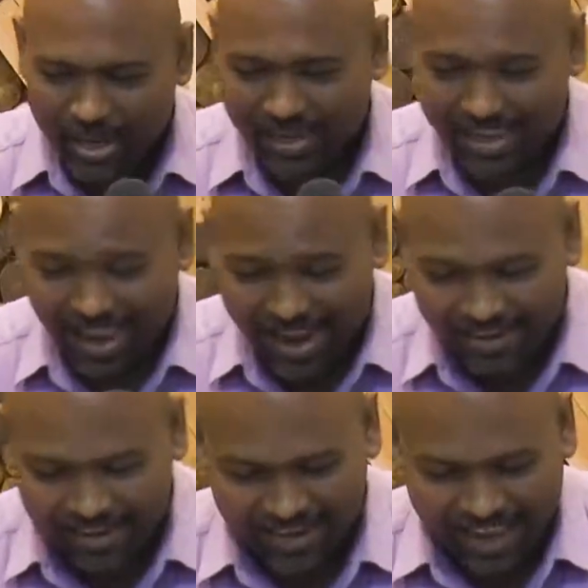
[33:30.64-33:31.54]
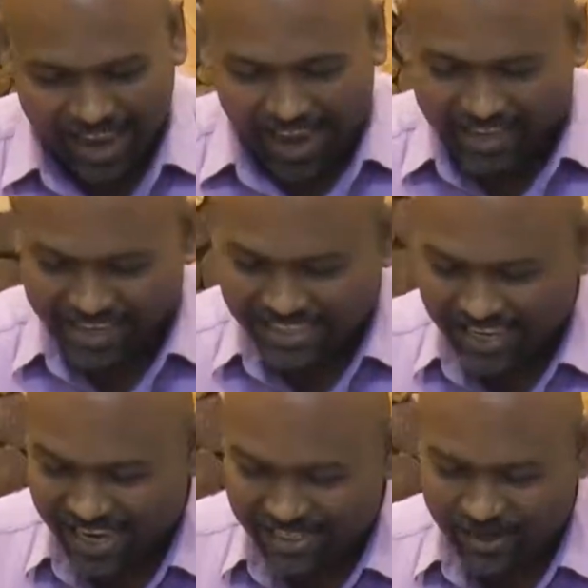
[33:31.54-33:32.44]
really angry. And he
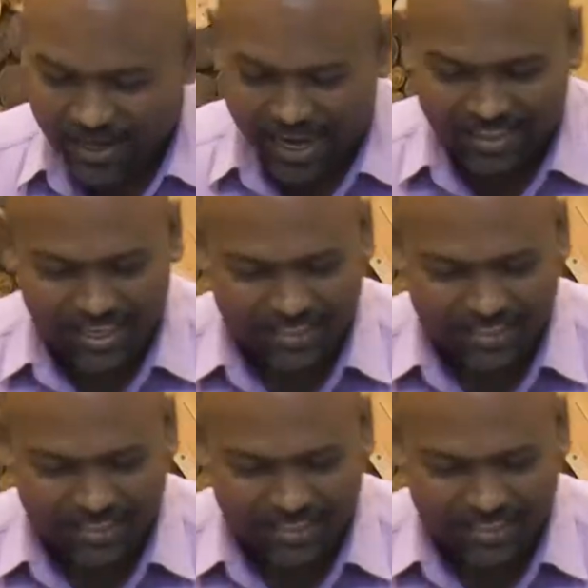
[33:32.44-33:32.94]
says, Look at